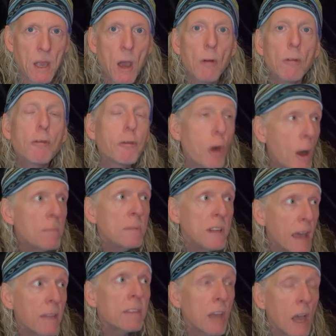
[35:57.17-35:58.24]
From
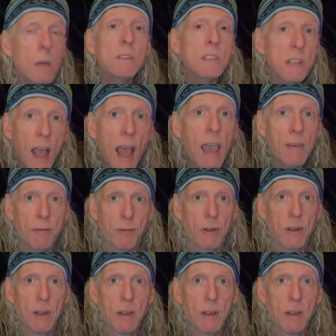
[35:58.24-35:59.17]
death comes life.